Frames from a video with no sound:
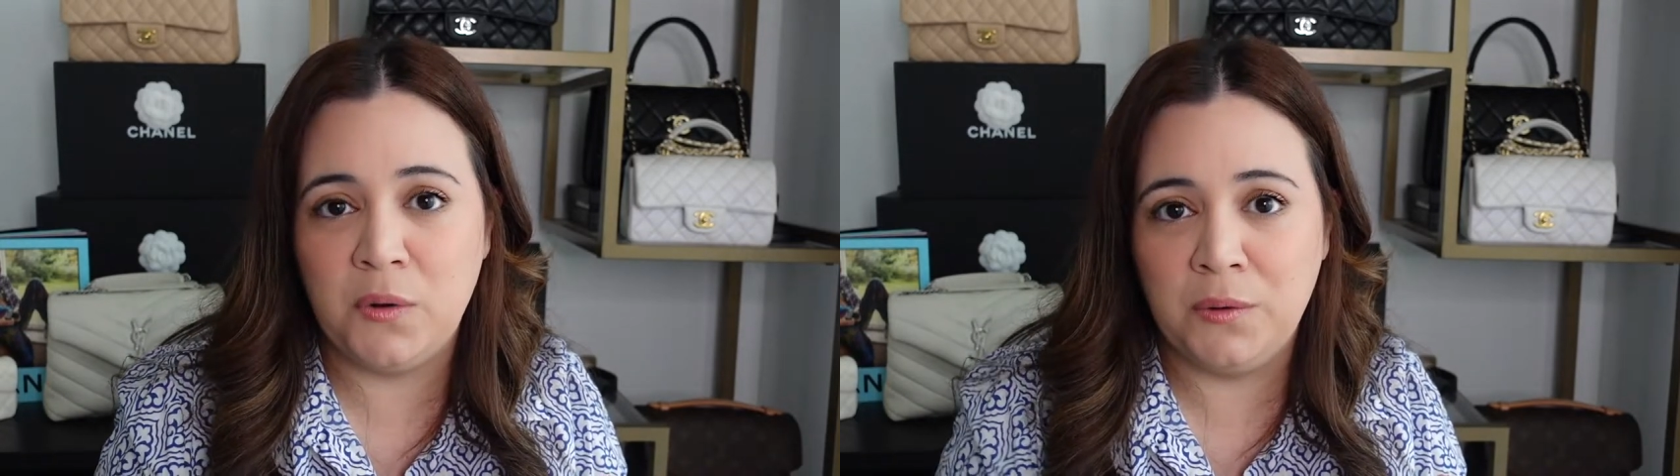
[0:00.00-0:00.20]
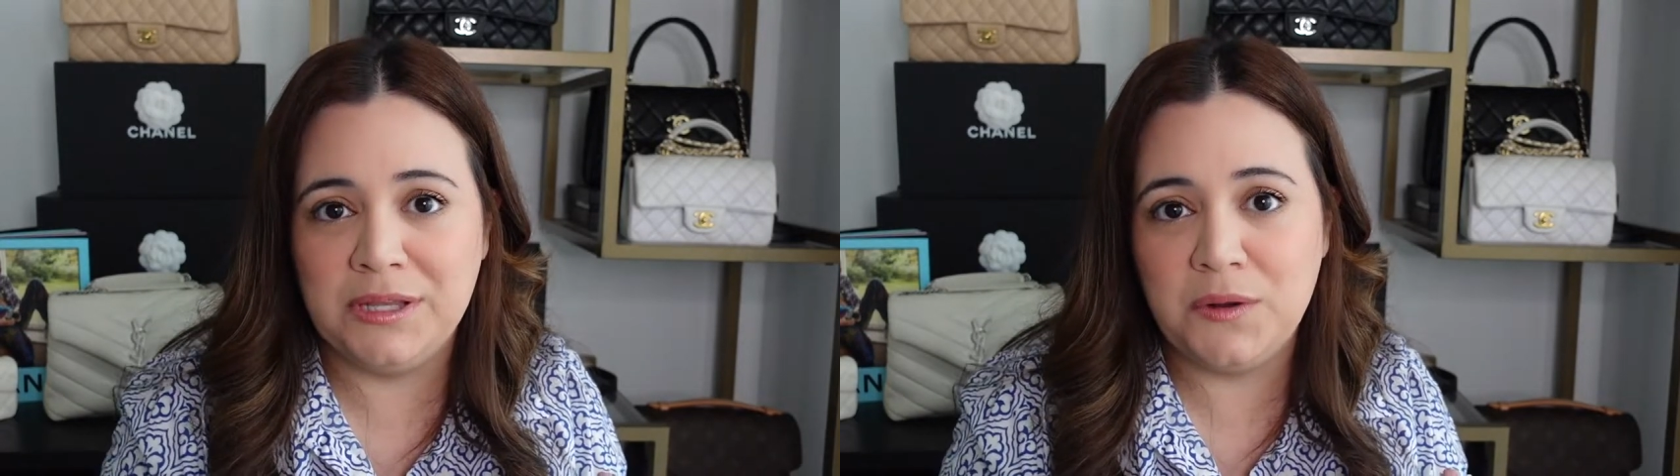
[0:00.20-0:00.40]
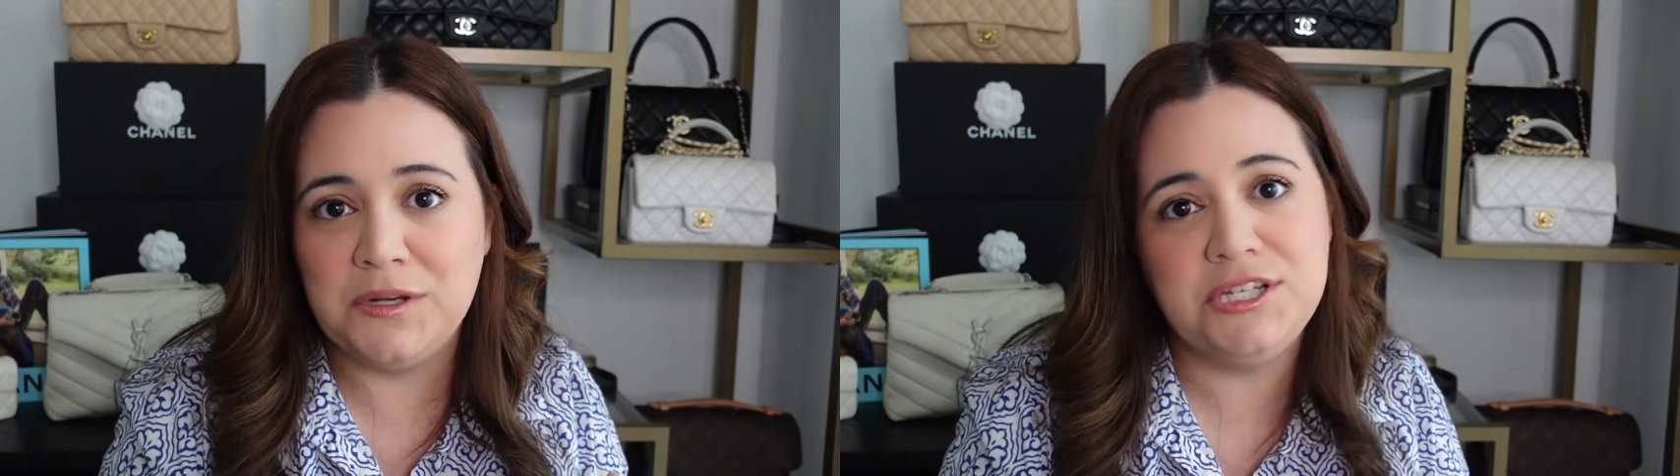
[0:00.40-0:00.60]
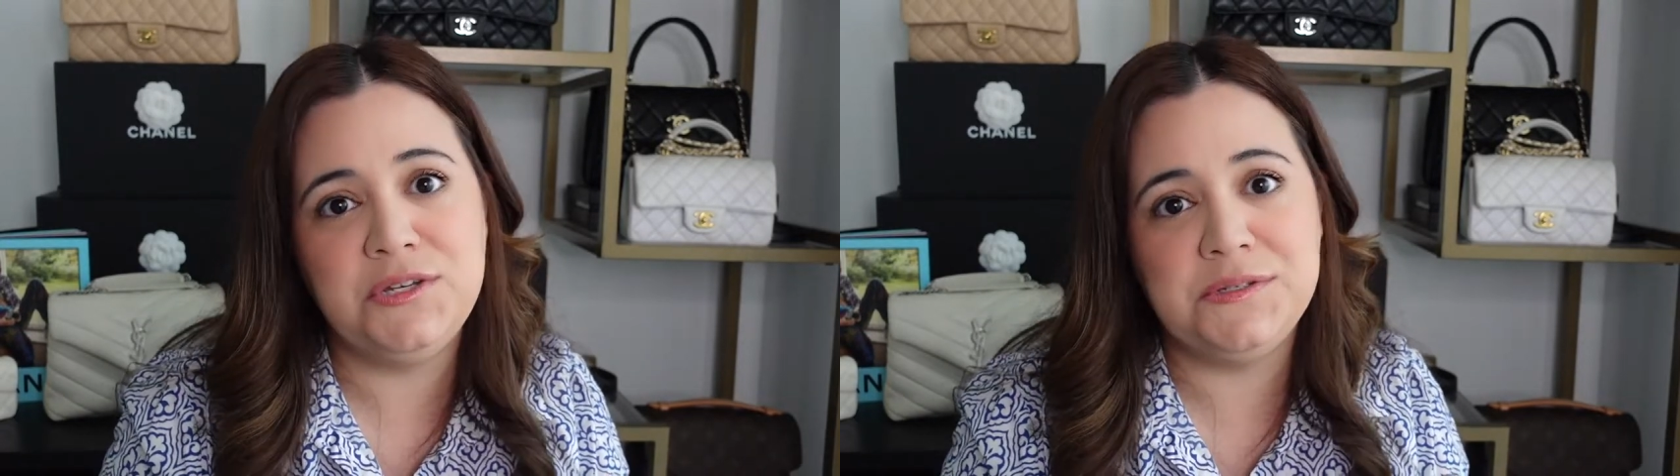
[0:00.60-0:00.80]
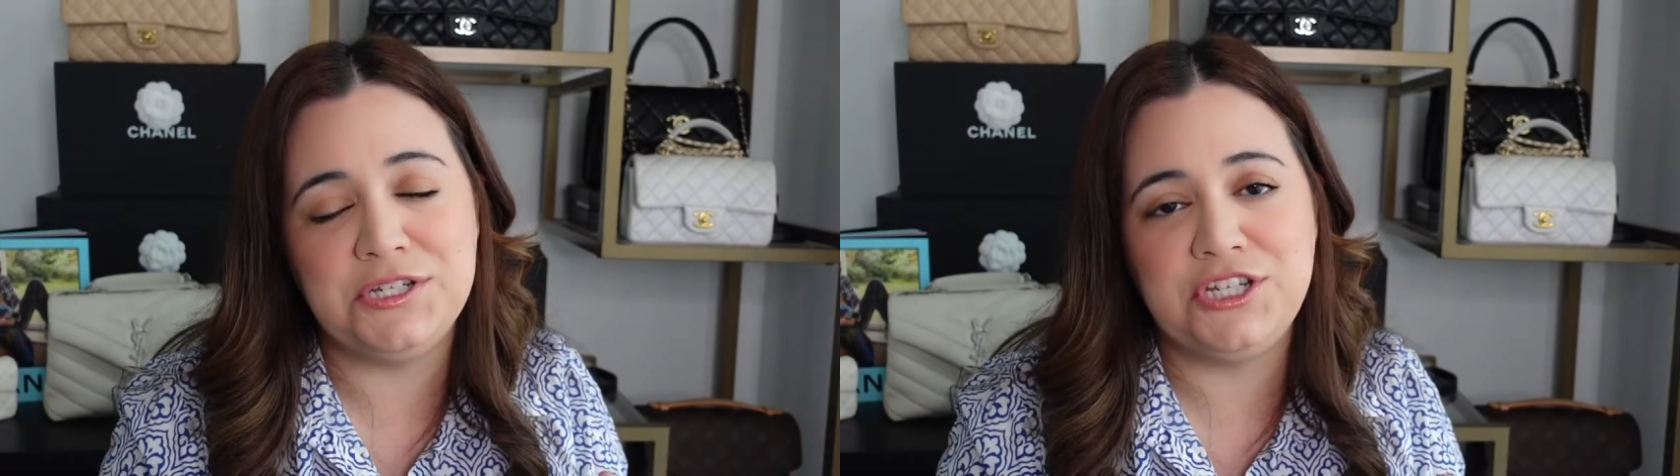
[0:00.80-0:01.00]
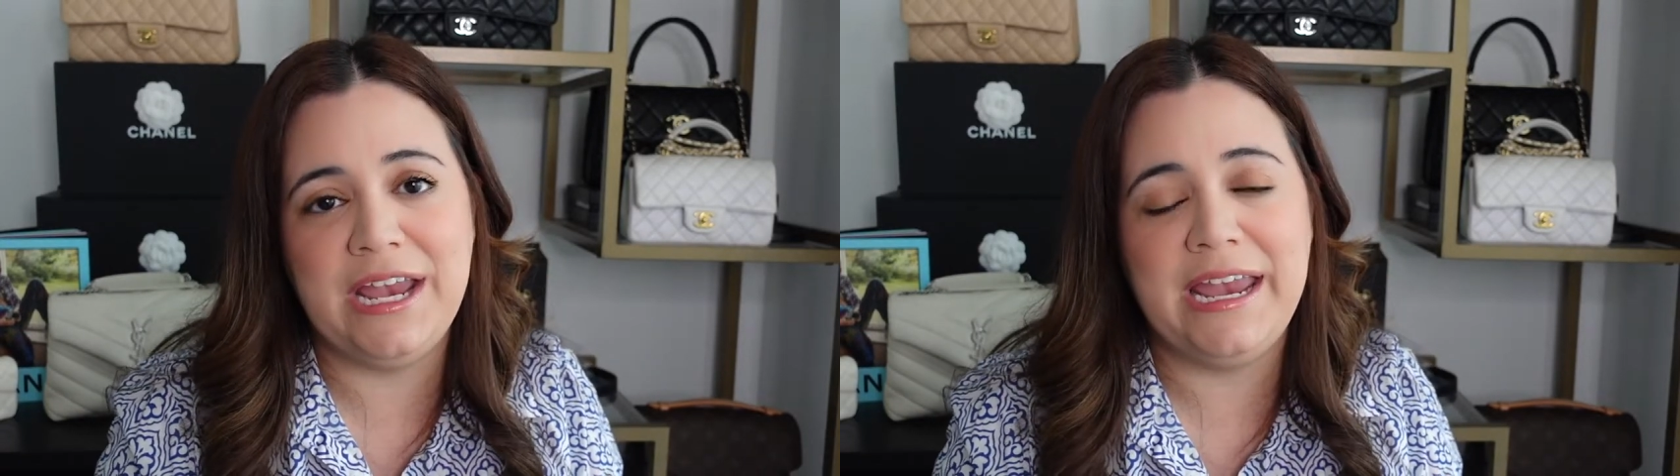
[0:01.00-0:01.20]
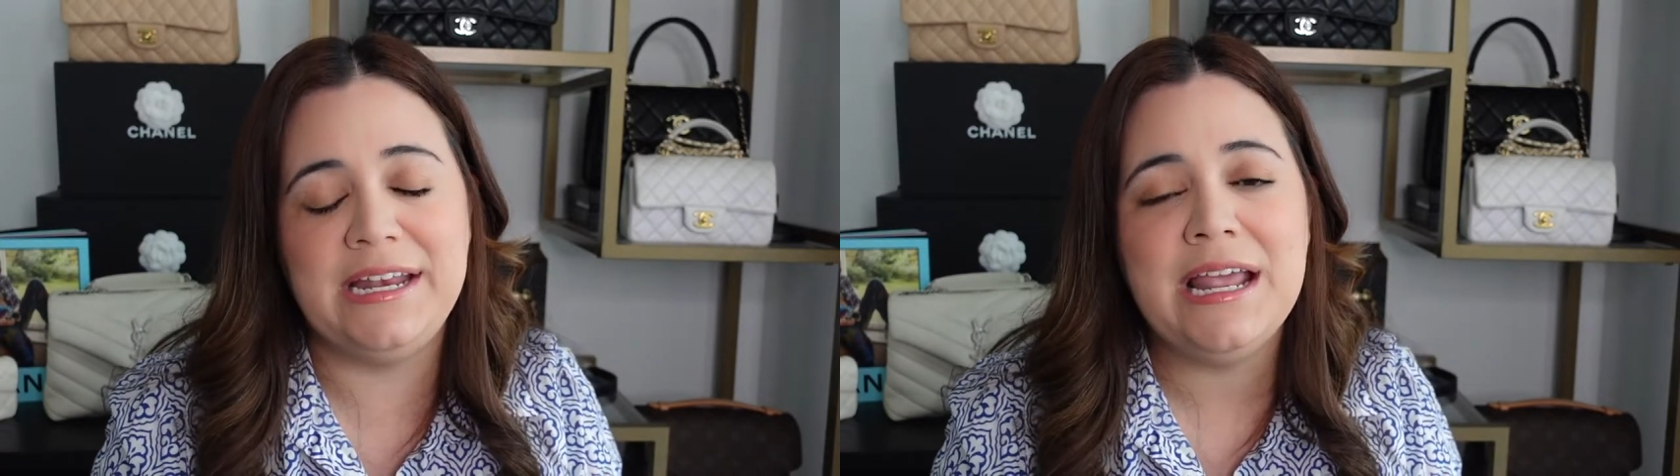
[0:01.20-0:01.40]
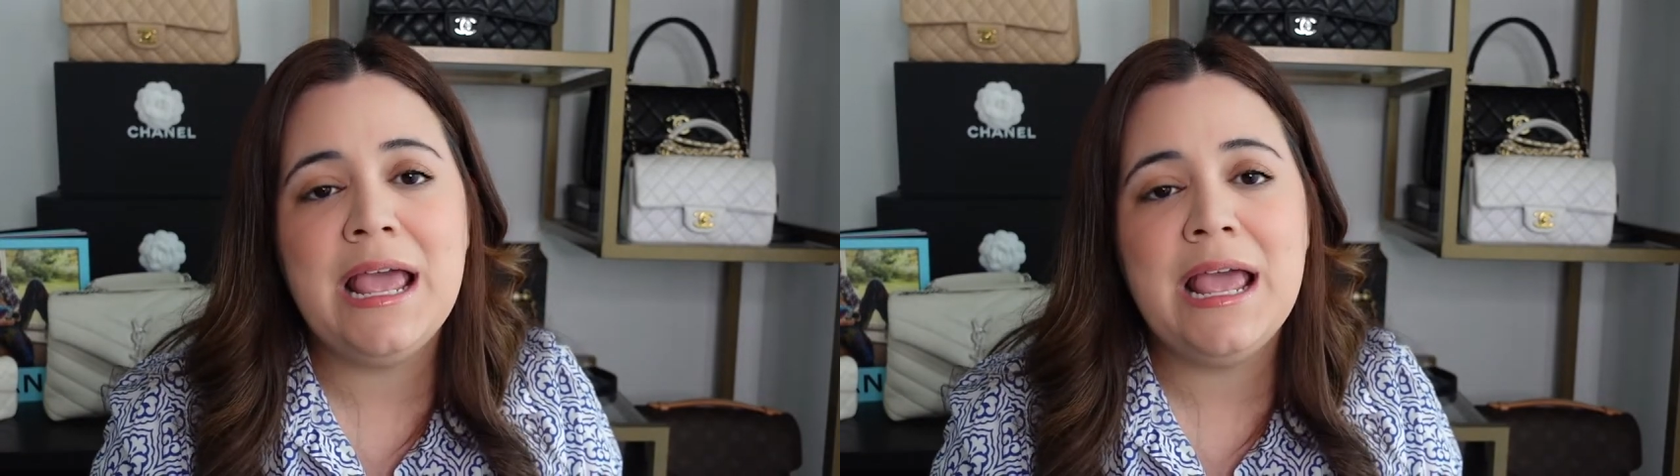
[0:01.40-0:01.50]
only going to use a chain.